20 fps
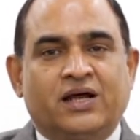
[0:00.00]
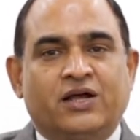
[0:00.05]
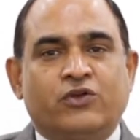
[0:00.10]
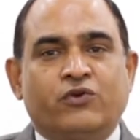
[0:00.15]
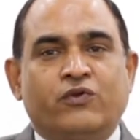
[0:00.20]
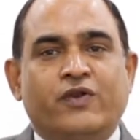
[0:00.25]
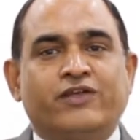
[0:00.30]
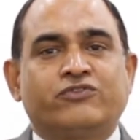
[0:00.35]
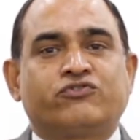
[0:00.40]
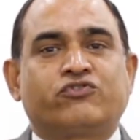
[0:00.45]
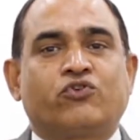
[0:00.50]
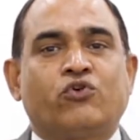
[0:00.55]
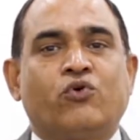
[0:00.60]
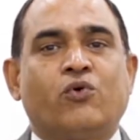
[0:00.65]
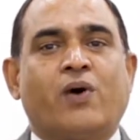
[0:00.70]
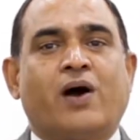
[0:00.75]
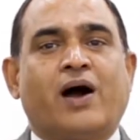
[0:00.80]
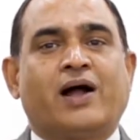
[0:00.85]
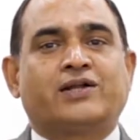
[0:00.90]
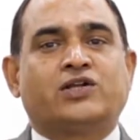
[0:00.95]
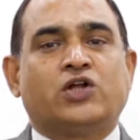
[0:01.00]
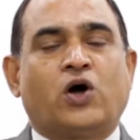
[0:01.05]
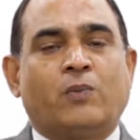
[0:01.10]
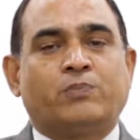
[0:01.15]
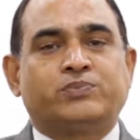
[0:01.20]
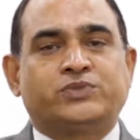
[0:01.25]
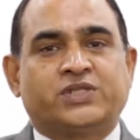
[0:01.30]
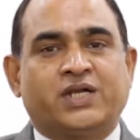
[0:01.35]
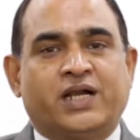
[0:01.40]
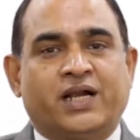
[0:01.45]
UNESCO
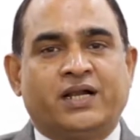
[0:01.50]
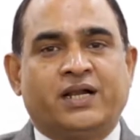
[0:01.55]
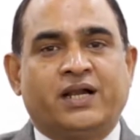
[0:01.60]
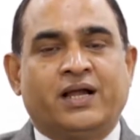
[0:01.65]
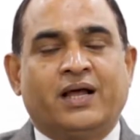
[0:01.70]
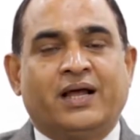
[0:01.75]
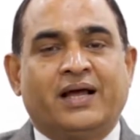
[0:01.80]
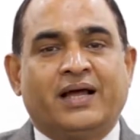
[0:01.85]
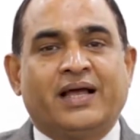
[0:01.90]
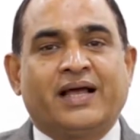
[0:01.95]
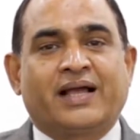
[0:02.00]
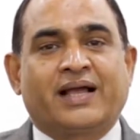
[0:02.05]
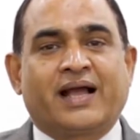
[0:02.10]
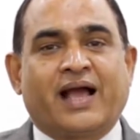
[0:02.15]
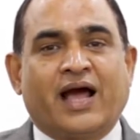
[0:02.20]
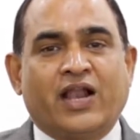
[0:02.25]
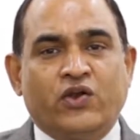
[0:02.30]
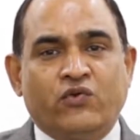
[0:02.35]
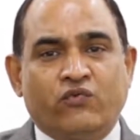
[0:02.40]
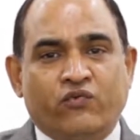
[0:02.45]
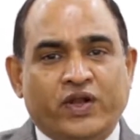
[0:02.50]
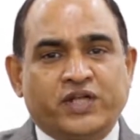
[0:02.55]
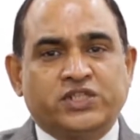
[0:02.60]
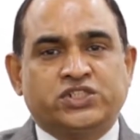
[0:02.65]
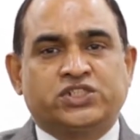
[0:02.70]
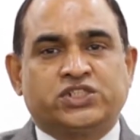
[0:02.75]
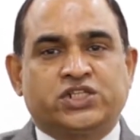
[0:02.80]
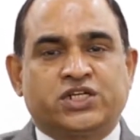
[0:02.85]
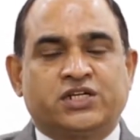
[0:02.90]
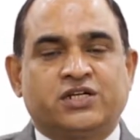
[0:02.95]
adopted a
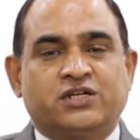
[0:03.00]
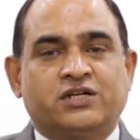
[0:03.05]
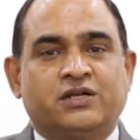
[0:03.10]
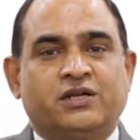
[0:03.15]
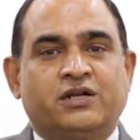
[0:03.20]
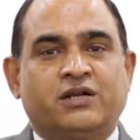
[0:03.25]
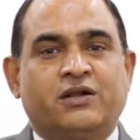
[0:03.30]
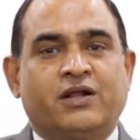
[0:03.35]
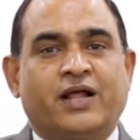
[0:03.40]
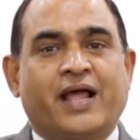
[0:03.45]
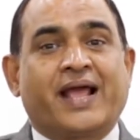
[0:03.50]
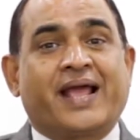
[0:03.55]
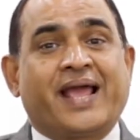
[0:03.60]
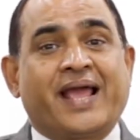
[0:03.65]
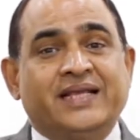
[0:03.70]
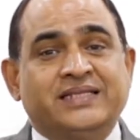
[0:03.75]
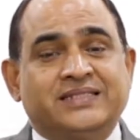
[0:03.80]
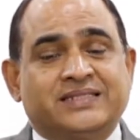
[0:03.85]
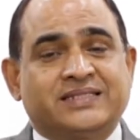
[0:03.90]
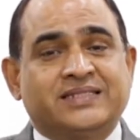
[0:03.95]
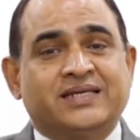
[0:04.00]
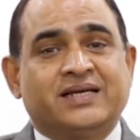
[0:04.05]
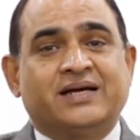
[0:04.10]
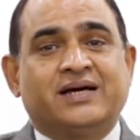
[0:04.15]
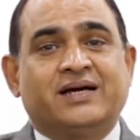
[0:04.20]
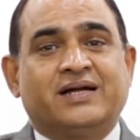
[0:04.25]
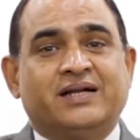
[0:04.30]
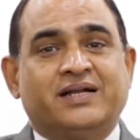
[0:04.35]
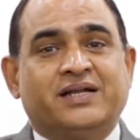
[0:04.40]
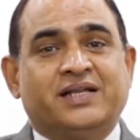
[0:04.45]
convention against
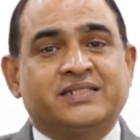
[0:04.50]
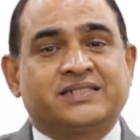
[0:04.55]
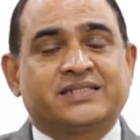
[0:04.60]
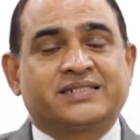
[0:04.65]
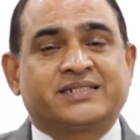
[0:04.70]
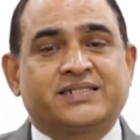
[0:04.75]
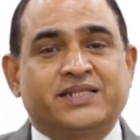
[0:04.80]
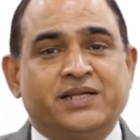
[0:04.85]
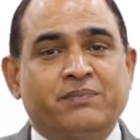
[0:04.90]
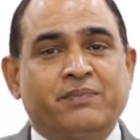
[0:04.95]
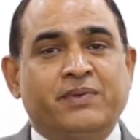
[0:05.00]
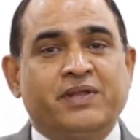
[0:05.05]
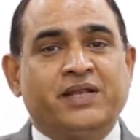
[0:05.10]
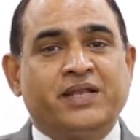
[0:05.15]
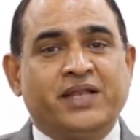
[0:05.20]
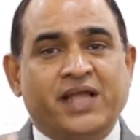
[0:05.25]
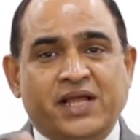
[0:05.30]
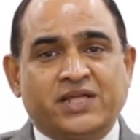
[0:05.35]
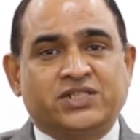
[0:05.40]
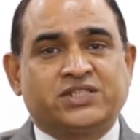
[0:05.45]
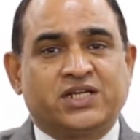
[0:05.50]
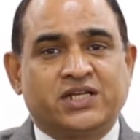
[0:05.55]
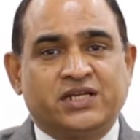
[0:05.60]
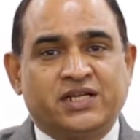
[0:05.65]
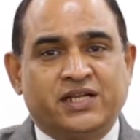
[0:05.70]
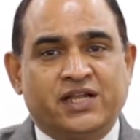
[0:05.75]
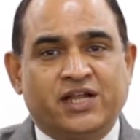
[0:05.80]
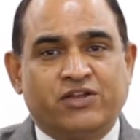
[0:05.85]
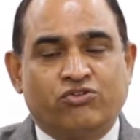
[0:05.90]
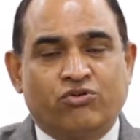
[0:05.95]
discrimination
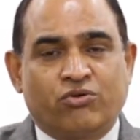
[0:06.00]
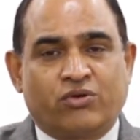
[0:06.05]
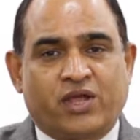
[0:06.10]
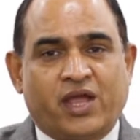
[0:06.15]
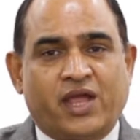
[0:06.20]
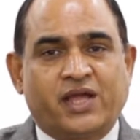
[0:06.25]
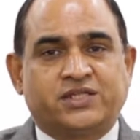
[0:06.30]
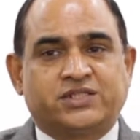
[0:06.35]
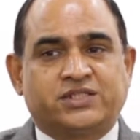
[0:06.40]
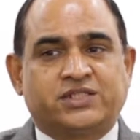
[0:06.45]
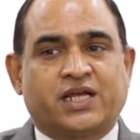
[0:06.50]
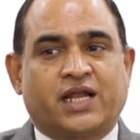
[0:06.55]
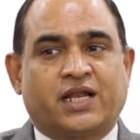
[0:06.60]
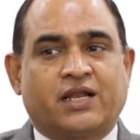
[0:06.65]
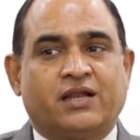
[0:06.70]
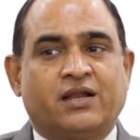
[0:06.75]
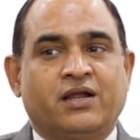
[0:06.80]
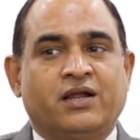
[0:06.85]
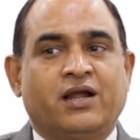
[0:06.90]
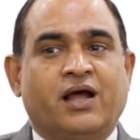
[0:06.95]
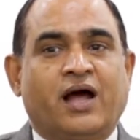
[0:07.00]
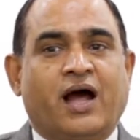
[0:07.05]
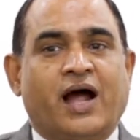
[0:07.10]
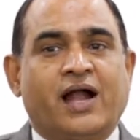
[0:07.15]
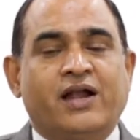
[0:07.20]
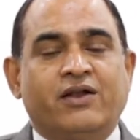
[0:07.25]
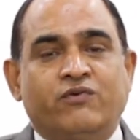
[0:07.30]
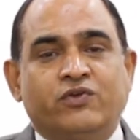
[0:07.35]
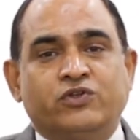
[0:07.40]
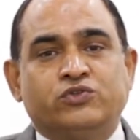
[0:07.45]
in education,
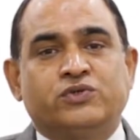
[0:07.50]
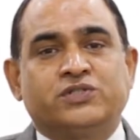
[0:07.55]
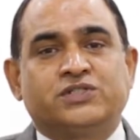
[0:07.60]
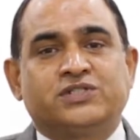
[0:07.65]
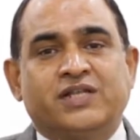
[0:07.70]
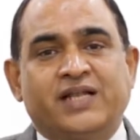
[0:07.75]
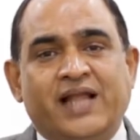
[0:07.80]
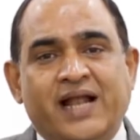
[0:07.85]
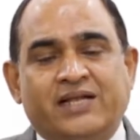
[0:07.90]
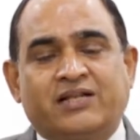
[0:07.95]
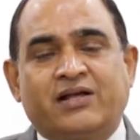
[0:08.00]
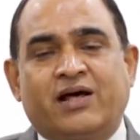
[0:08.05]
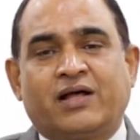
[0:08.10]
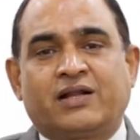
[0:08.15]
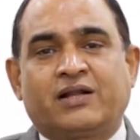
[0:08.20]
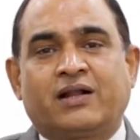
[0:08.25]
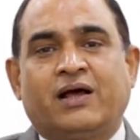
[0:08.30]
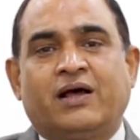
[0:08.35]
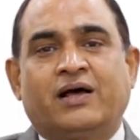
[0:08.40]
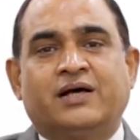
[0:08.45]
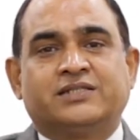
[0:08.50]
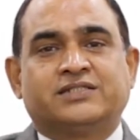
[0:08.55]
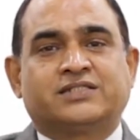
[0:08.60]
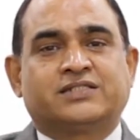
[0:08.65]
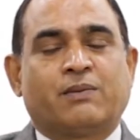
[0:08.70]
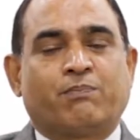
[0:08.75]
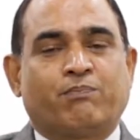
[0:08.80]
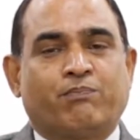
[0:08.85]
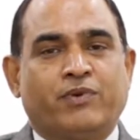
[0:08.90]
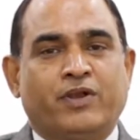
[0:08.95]
and which was later
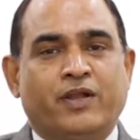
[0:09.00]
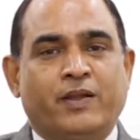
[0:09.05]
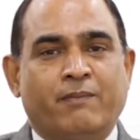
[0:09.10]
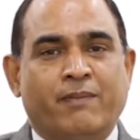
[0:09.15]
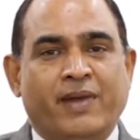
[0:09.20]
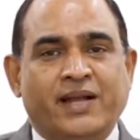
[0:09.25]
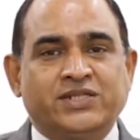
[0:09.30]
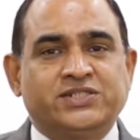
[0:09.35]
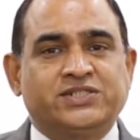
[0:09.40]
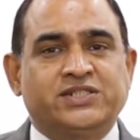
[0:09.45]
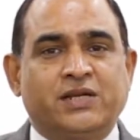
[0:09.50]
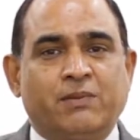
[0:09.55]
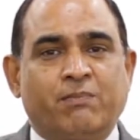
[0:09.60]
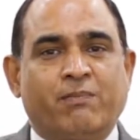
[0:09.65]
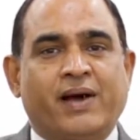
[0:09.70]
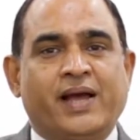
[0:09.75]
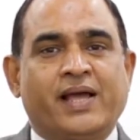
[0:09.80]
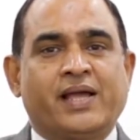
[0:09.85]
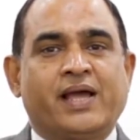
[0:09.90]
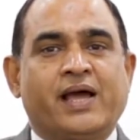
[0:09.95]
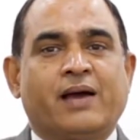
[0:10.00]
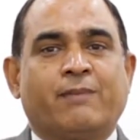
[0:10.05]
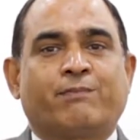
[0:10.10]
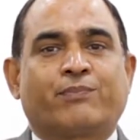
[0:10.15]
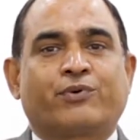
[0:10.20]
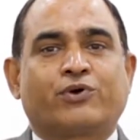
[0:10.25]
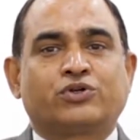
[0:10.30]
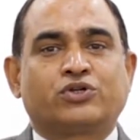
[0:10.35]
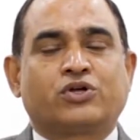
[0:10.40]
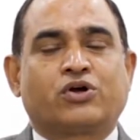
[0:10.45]
supplemented by a
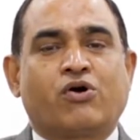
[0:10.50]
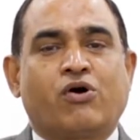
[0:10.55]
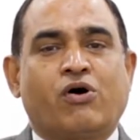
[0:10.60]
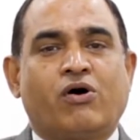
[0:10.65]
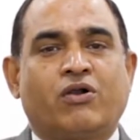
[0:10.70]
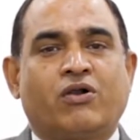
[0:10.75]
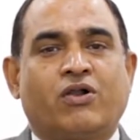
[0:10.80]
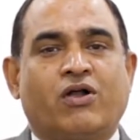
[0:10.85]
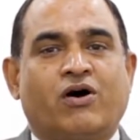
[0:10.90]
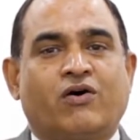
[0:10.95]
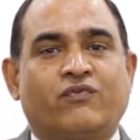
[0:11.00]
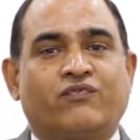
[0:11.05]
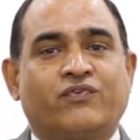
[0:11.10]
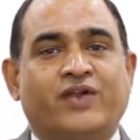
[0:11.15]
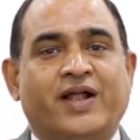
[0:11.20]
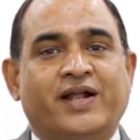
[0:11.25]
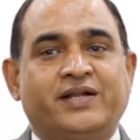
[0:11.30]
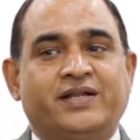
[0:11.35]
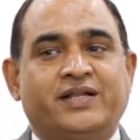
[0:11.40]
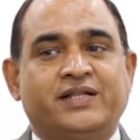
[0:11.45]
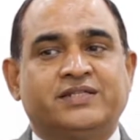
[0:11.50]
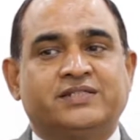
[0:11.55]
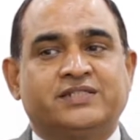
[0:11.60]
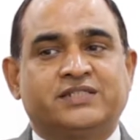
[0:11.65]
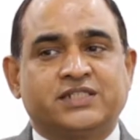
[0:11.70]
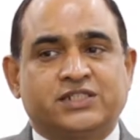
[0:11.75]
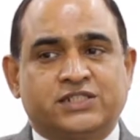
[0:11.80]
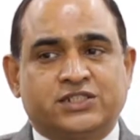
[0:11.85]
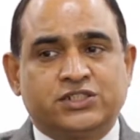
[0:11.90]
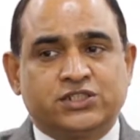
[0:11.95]
protocol of
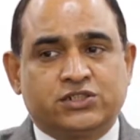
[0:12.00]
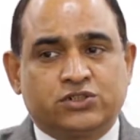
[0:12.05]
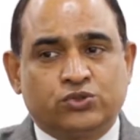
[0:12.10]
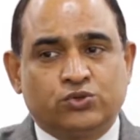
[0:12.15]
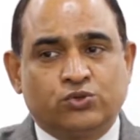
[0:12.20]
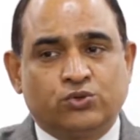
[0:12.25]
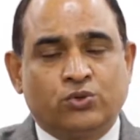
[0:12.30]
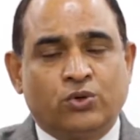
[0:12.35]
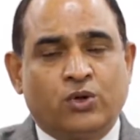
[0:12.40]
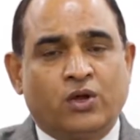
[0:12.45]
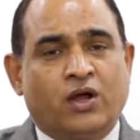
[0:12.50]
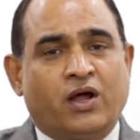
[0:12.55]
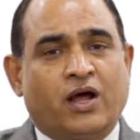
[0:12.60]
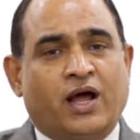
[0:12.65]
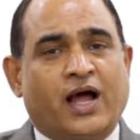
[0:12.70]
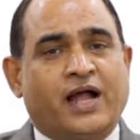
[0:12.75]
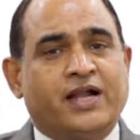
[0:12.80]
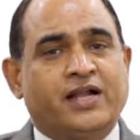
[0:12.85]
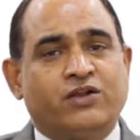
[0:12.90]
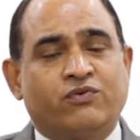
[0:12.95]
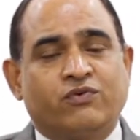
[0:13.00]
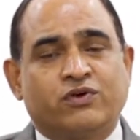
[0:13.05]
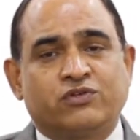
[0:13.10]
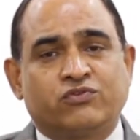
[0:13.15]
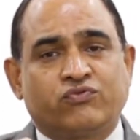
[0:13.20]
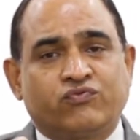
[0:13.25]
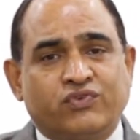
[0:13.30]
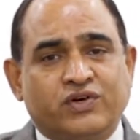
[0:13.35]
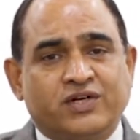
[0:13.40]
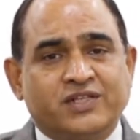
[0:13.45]
1962, and it
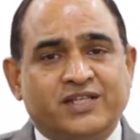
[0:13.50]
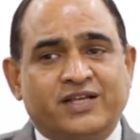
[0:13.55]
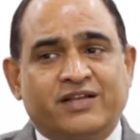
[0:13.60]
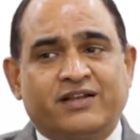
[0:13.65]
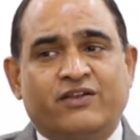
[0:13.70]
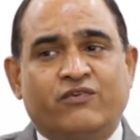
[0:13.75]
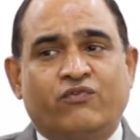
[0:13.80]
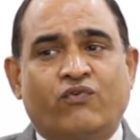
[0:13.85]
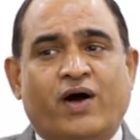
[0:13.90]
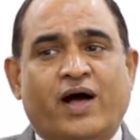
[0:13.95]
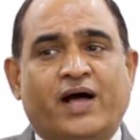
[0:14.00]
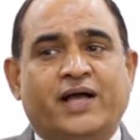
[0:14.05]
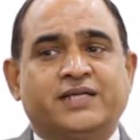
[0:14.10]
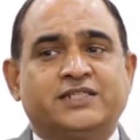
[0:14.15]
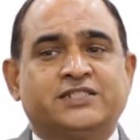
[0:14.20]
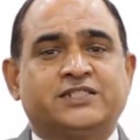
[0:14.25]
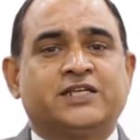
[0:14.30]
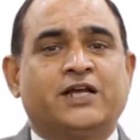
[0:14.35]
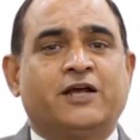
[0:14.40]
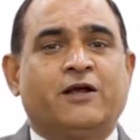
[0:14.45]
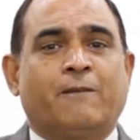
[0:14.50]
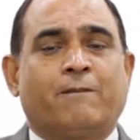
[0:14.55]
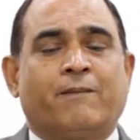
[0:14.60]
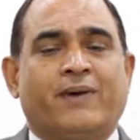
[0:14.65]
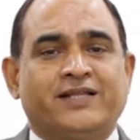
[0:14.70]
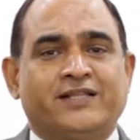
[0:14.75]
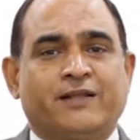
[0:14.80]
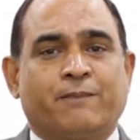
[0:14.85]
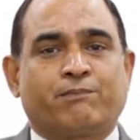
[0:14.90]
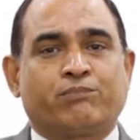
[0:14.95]
was further revised
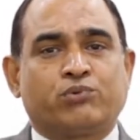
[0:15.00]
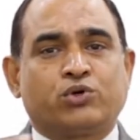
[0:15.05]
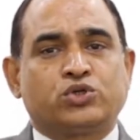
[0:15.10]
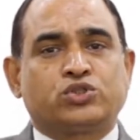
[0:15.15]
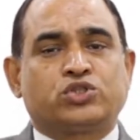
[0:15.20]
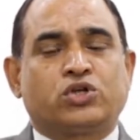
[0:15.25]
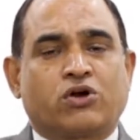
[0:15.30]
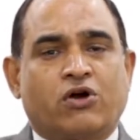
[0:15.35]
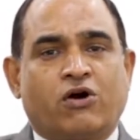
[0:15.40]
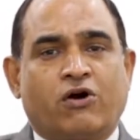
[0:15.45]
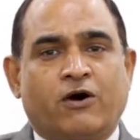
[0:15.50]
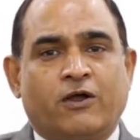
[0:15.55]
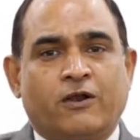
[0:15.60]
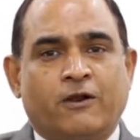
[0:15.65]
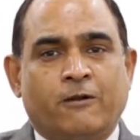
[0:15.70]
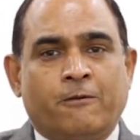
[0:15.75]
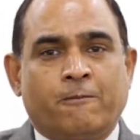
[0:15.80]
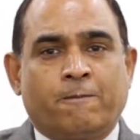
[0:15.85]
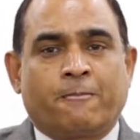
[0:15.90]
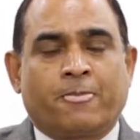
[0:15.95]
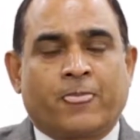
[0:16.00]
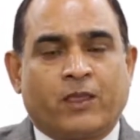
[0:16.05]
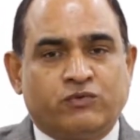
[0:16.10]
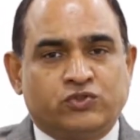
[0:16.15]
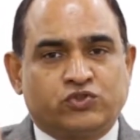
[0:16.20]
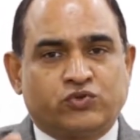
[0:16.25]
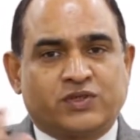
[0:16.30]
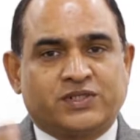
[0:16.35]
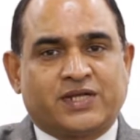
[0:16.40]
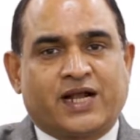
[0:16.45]
by the protocol
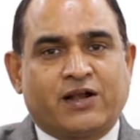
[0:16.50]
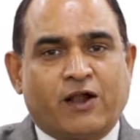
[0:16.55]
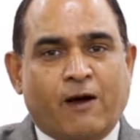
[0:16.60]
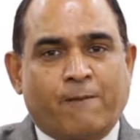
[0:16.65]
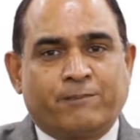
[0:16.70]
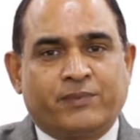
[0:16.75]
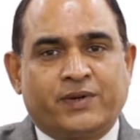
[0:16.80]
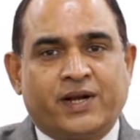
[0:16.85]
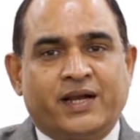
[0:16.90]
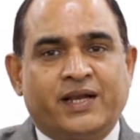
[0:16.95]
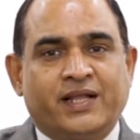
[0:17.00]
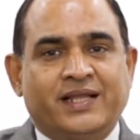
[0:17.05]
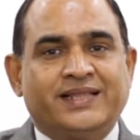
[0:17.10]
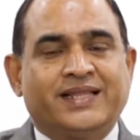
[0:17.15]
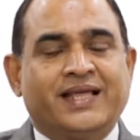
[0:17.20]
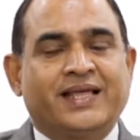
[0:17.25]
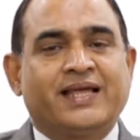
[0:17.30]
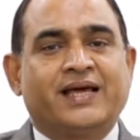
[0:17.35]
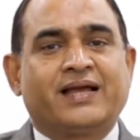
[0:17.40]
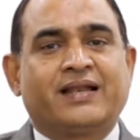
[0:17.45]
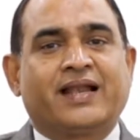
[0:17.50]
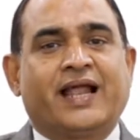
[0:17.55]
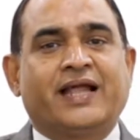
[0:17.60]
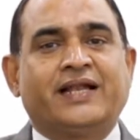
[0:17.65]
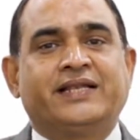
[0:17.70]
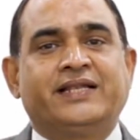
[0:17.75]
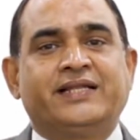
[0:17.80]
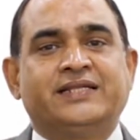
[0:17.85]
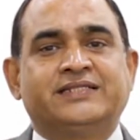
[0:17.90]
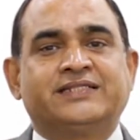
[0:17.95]
which was adopted in the year
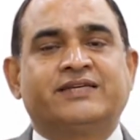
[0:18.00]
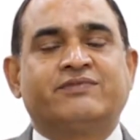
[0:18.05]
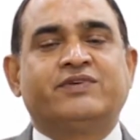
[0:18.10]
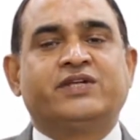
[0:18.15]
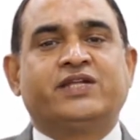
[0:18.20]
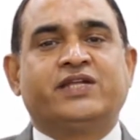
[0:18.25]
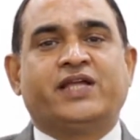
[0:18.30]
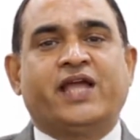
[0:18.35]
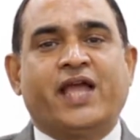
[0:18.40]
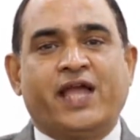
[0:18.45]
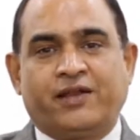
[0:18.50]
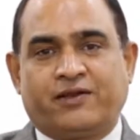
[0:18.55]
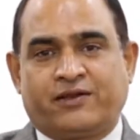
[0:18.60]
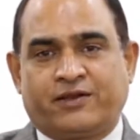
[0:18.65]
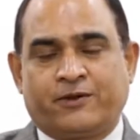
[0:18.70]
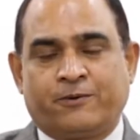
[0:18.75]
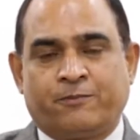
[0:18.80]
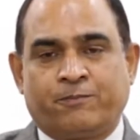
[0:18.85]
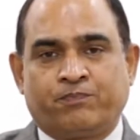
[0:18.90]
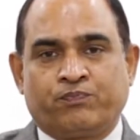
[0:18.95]
1978.